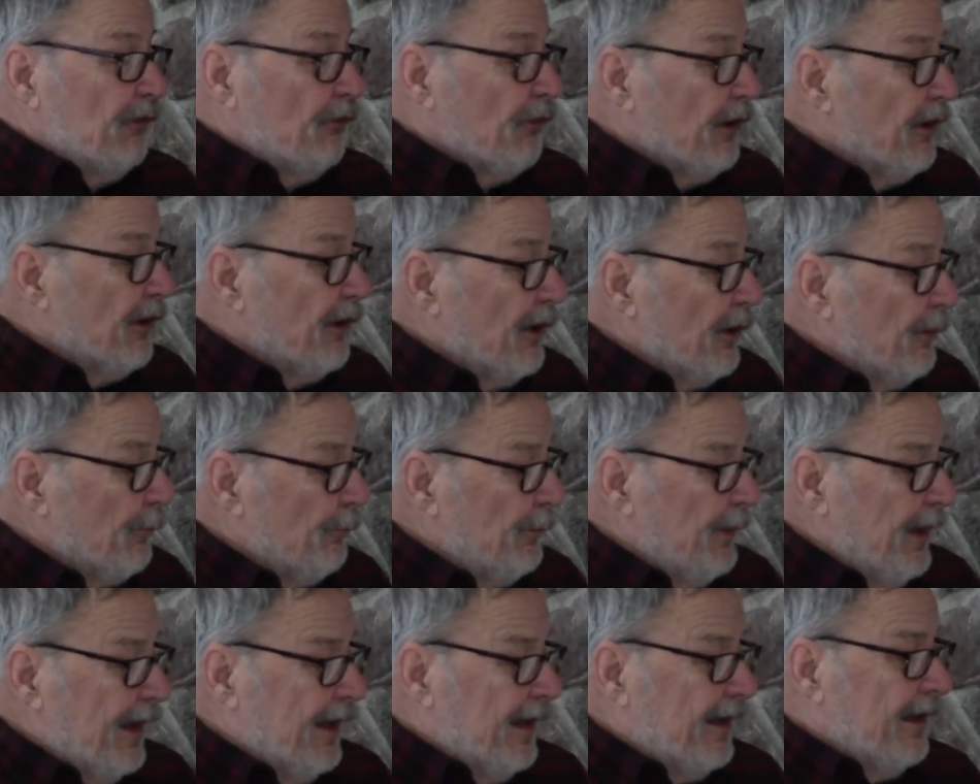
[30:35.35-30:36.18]
where they're
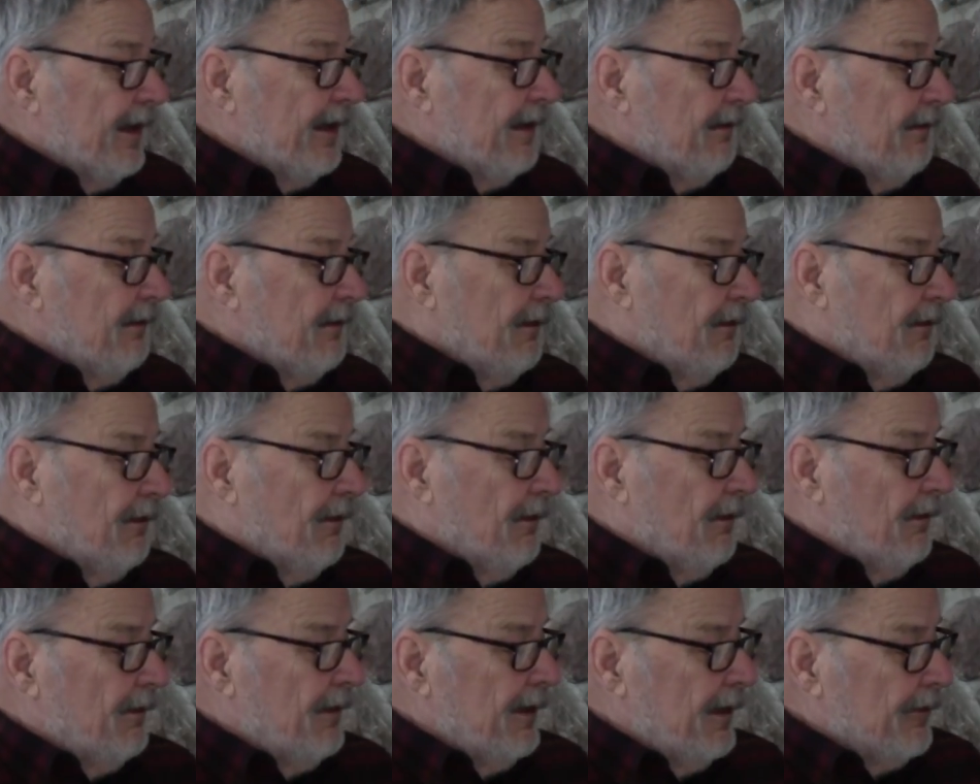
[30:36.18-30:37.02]
bedding, you
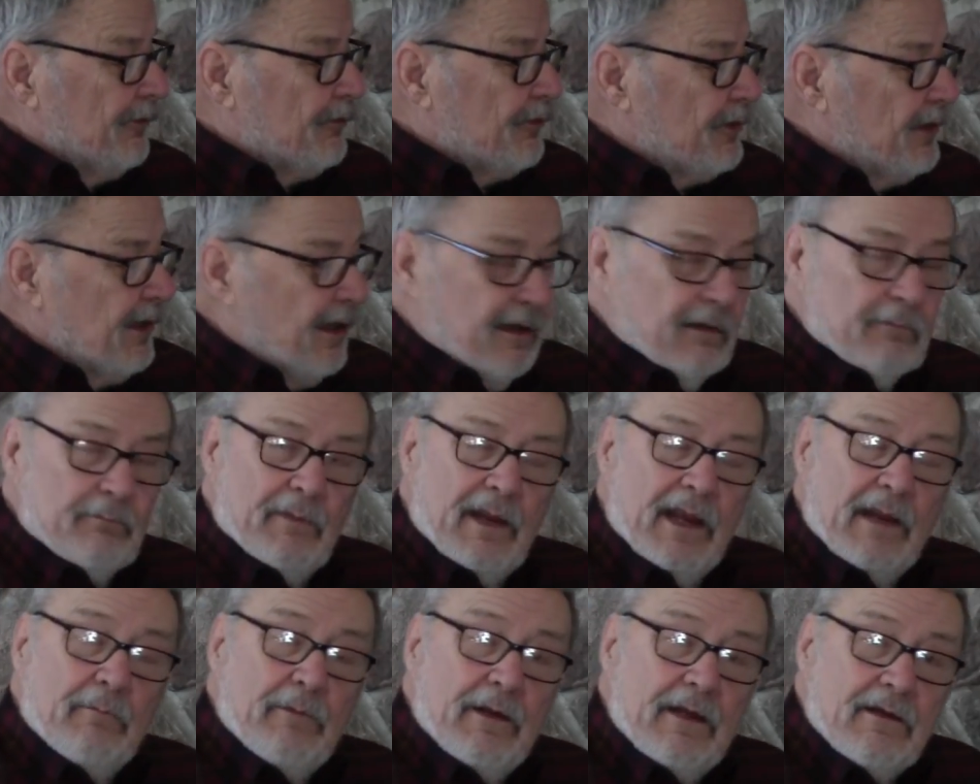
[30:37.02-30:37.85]
know, instead,
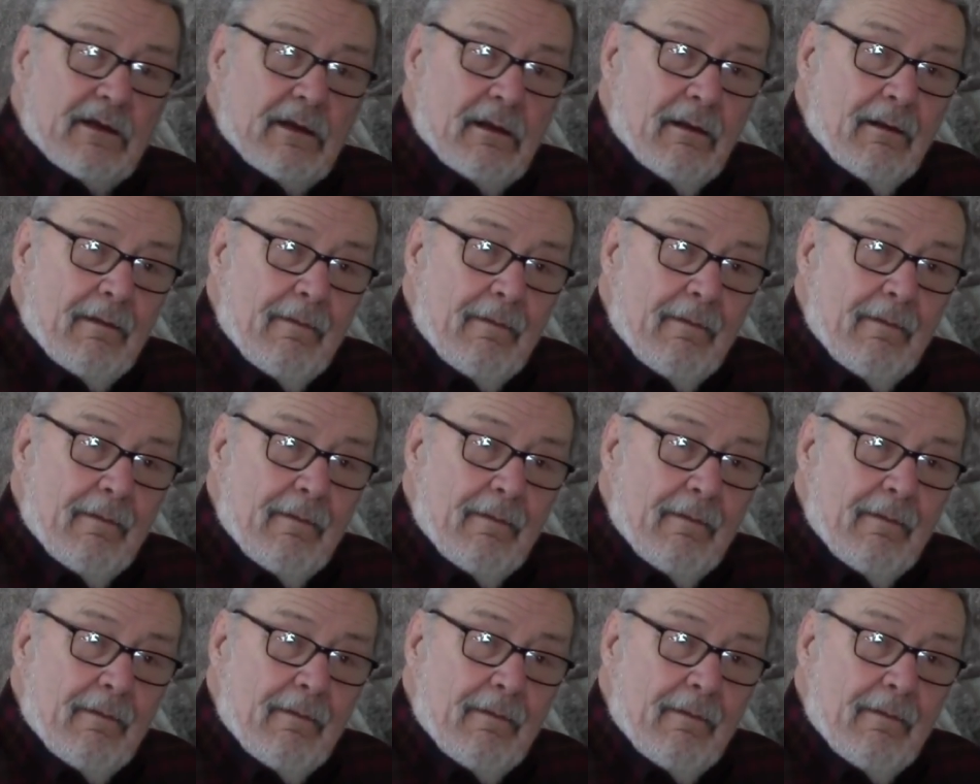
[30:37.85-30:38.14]
maybe